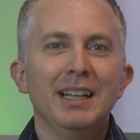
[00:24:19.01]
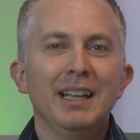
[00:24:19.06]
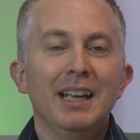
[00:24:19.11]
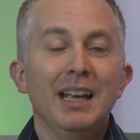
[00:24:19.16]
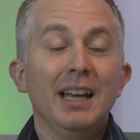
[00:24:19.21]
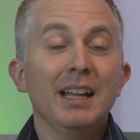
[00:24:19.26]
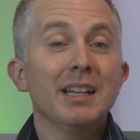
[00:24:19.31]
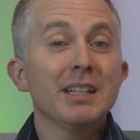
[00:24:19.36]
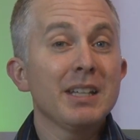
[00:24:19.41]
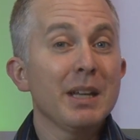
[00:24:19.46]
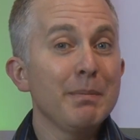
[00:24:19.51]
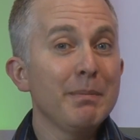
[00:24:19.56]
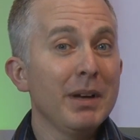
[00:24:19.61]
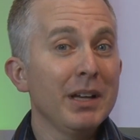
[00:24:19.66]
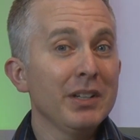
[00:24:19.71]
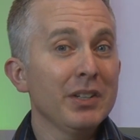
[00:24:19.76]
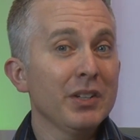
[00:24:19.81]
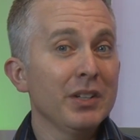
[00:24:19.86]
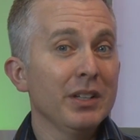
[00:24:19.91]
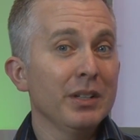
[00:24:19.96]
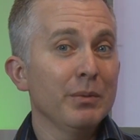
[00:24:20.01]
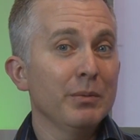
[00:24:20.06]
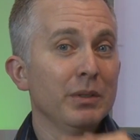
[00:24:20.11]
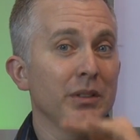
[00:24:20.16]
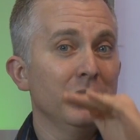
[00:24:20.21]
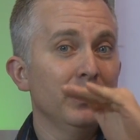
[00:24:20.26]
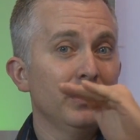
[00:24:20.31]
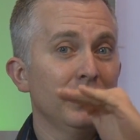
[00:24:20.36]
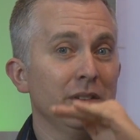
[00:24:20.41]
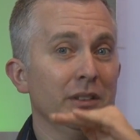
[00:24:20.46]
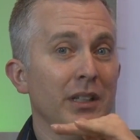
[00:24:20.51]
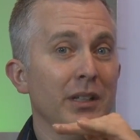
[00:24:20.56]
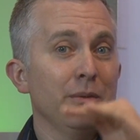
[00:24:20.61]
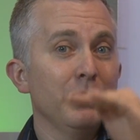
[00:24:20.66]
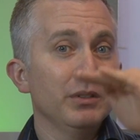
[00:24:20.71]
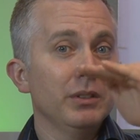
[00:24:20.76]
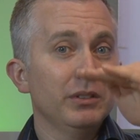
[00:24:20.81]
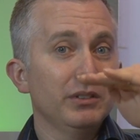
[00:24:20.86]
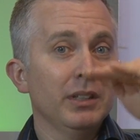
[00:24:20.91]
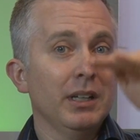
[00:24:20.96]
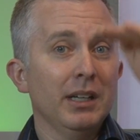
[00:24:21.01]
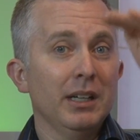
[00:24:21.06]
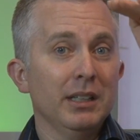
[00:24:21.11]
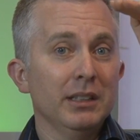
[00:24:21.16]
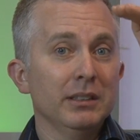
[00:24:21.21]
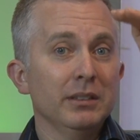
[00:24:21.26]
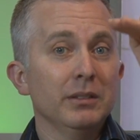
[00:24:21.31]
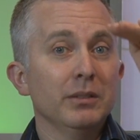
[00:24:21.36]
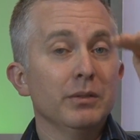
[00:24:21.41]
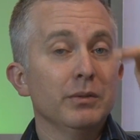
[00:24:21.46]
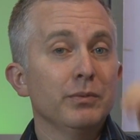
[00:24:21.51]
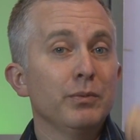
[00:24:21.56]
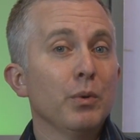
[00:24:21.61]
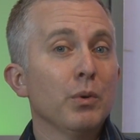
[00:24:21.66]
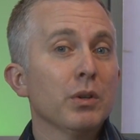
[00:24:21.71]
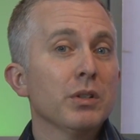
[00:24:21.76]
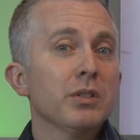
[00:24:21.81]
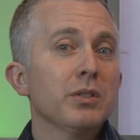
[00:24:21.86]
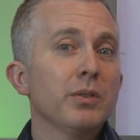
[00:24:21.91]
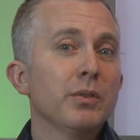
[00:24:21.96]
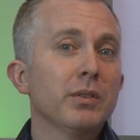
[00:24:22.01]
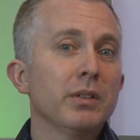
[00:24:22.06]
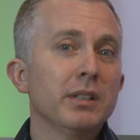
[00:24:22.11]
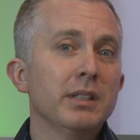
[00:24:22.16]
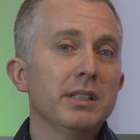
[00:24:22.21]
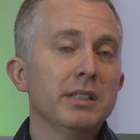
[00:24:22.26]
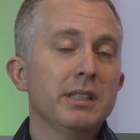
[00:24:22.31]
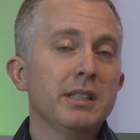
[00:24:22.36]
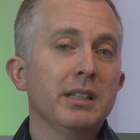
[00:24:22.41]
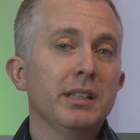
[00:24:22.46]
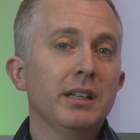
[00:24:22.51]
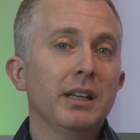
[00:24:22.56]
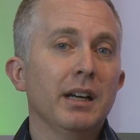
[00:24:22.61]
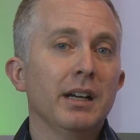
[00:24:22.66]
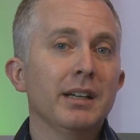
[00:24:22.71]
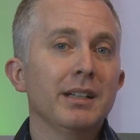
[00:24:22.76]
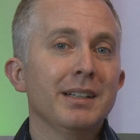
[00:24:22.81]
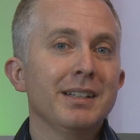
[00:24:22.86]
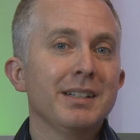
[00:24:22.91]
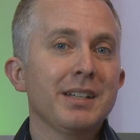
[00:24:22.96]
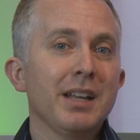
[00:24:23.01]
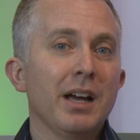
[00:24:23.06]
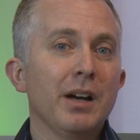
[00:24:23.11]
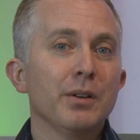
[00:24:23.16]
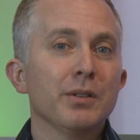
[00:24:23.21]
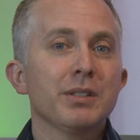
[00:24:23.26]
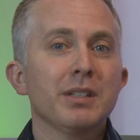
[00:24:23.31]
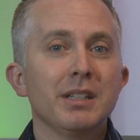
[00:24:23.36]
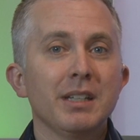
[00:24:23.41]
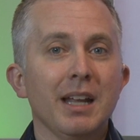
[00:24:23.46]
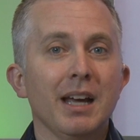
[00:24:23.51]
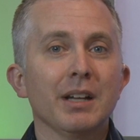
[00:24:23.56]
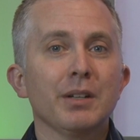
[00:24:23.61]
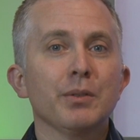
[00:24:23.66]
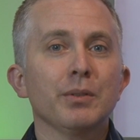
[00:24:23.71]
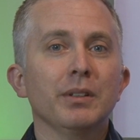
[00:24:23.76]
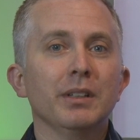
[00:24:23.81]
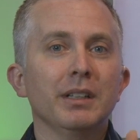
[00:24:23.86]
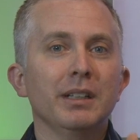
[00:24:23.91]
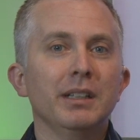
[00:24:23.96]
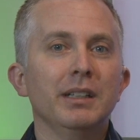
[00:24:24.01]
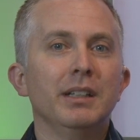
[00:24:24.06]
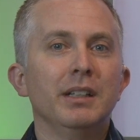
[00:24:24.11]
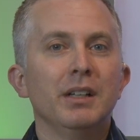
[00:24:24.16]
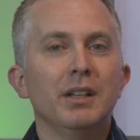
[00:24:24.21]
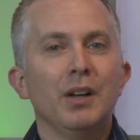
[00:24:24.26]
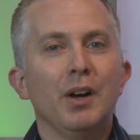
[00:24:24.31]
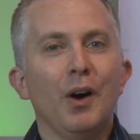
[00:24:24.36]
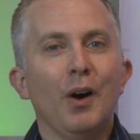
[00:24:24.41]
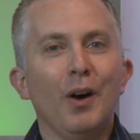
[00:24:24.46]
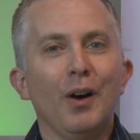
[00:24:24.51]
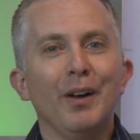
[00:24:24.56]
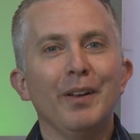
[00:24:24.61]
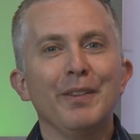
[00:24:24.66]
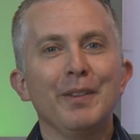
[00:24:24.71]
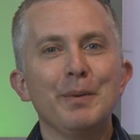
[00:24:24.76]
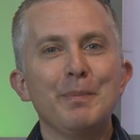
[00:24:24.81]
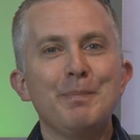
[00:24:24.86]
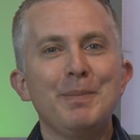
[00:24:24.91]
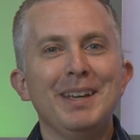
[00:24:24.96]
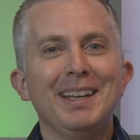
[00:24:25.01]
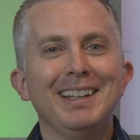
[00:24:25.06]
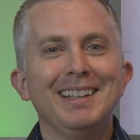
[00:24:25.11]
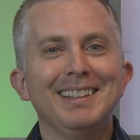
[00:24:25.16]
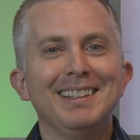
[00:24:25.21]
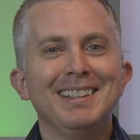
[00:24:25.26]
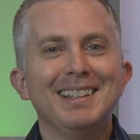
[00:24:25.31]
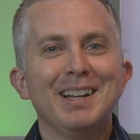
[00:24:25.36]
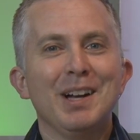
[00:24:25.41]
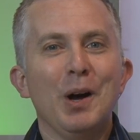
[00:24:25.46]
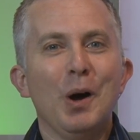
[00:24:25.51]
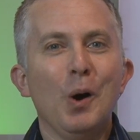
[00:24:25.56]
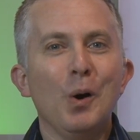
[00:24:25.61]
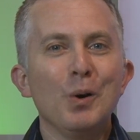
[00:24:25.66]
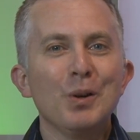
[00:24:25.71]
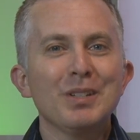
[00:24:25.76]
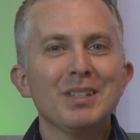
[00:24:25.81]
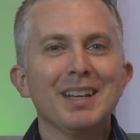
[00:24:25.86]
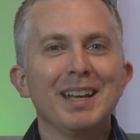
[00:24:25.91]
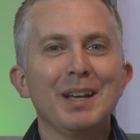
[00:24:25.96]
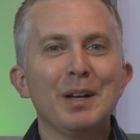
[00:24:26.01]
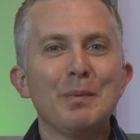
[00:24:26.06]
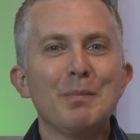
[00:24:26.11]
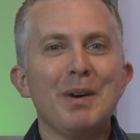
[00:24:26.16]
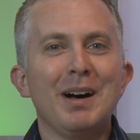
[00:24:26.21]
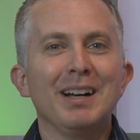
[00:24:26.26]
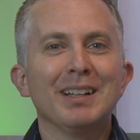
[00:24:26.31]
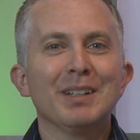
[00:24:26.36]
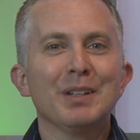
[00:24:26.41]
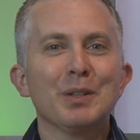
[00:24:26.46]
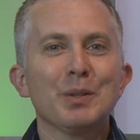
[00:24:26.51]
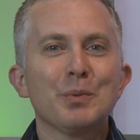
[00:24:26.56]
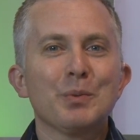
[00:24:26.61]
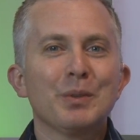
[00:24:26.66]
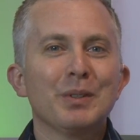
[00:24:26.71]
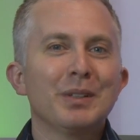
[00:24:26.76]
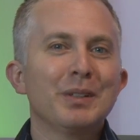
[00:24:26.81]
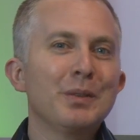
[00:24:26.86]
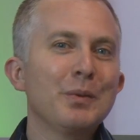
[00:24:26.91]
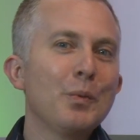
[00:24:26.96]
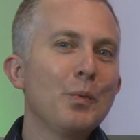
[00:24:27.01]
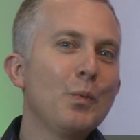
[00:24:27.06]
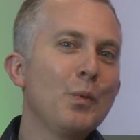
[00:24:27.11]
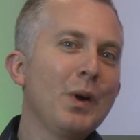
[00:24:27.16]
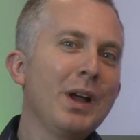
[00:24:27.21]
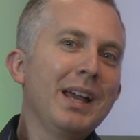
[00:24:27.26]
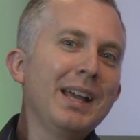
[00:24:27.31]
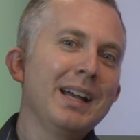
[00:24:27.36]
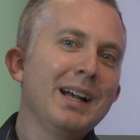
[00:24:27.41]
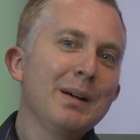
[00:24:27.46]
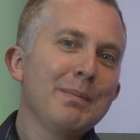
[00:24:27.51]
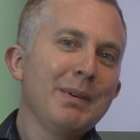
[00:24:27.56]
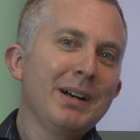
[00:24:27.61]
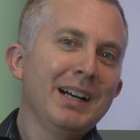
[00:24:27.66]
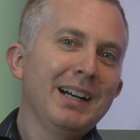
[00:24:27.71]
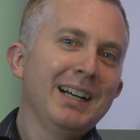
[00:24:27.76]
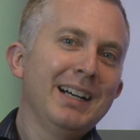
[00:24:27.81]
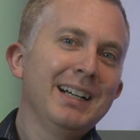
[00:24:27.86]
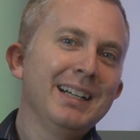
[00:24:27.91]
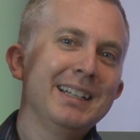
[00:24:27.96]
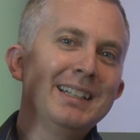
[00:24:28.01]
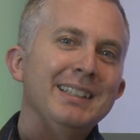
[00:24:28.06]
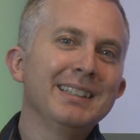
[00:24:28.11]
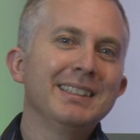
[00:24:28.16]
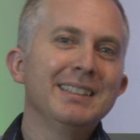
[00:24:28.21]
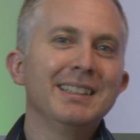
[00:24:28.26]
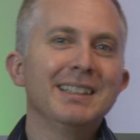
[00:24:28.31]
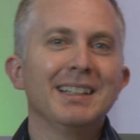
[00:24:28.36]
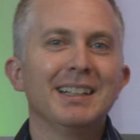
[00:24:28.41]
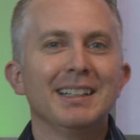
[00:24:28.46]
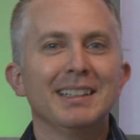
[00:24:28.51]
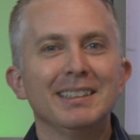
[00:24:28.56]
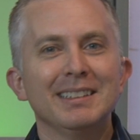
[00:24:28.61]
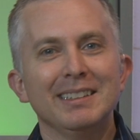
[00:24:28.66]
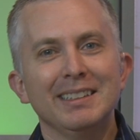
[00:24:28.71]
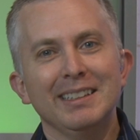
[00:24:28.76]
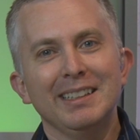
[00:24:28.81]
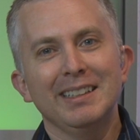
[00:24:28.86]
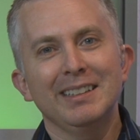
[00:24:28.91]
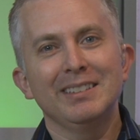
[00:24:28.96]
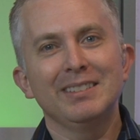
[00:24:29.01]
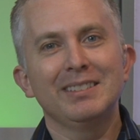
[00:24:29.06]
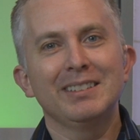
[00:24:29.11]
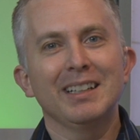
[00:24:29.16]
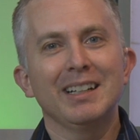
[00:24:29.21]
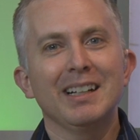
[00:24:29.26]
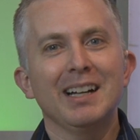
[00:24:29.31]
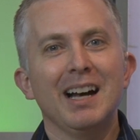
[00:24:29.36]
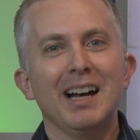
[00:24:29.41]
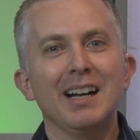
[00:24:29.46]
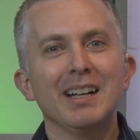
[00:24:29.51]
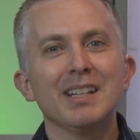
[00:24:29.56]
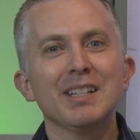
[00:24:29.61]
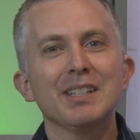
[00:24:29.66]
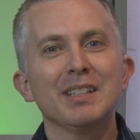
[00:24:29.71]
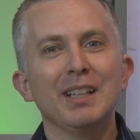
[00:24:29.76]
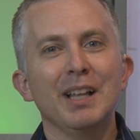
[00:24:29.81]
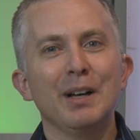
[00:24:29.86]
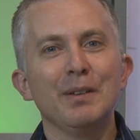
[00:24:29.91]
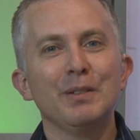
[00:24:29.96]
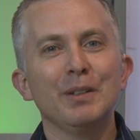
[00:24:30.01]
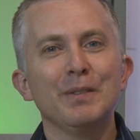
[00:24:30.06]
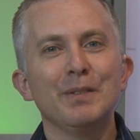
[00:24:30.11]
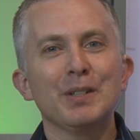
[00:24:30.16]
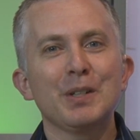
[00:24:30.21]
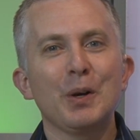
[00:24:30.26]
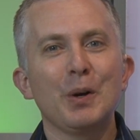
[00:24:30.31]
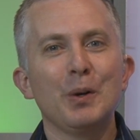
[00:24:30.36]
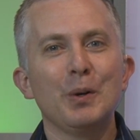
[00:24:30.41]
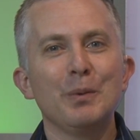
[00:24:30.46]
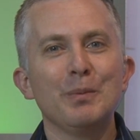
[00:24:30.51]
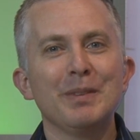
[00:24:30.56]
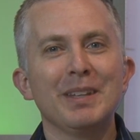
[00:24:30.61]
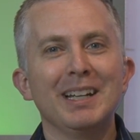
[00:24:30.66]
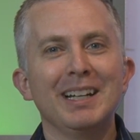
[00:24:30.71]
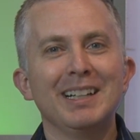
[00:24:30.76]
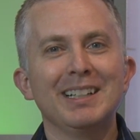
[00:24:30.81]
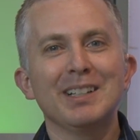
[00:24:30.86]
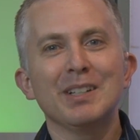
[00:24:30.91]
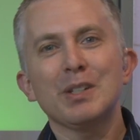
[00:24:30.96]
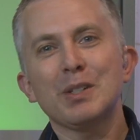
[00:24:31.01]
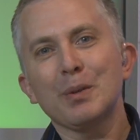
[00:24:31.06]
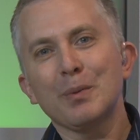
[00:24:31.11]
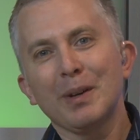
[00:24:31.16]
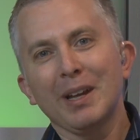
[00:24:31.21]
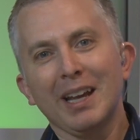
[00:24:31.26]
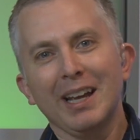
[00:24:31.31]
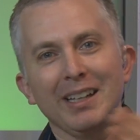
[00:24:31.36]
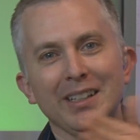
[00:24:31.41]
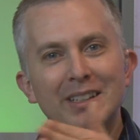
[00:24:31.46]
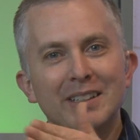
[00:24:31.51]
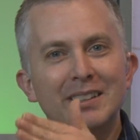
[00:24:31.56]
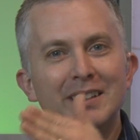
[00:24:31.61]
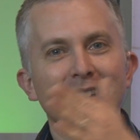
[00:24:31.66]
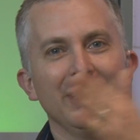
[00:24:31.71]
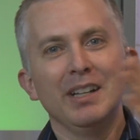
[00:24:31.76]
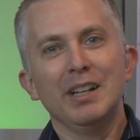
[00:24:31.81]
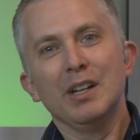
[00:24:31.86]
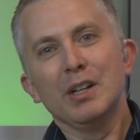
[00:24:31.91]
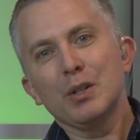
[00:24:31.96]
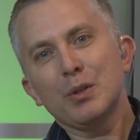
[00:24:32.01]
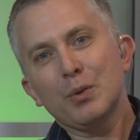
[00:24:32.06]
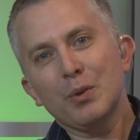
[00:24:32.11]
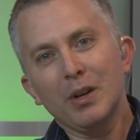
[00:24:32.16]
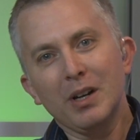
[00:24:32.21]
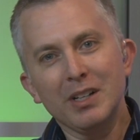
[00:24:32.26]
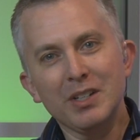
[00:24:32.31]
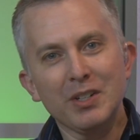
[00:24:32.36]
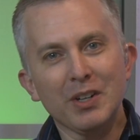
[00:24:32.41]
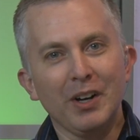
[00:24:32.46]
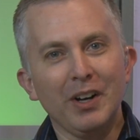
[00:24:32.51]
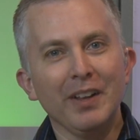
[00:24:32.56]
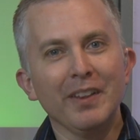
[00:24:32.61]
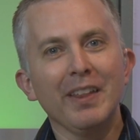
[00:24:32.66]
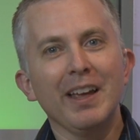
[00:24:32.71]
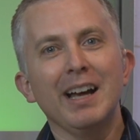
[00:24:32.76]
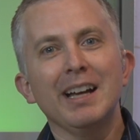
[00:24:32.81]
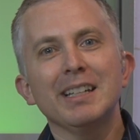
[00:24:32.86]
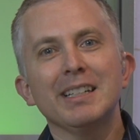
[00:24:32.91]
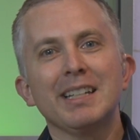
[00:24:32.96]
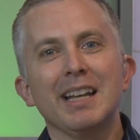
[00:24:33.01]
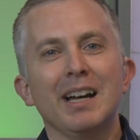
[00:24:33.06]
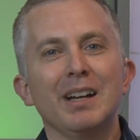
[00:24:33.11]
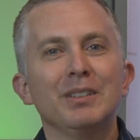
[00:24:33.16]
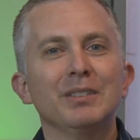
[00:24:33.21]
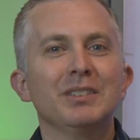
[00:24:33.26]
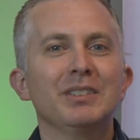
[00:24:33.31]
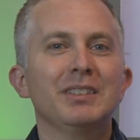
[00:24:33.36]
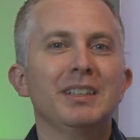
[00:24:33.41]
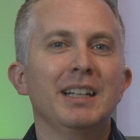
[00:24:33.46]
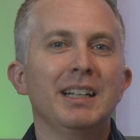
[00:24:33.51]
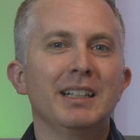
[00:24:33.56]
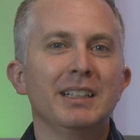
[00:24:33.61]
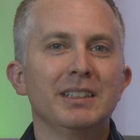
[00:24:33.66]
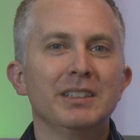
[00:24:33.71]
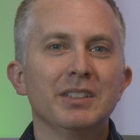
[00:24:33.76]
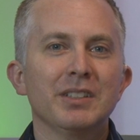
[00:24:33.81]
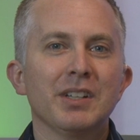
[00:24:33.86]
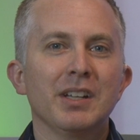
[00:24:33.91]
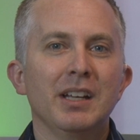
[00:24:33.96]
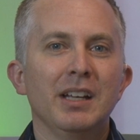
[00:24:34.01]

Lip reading: And as I mentioned, it was 4 stories, his house, and naturally all the big O-scale models were way up high in his highest level of his home there, and so we had to trudge all that downstairs.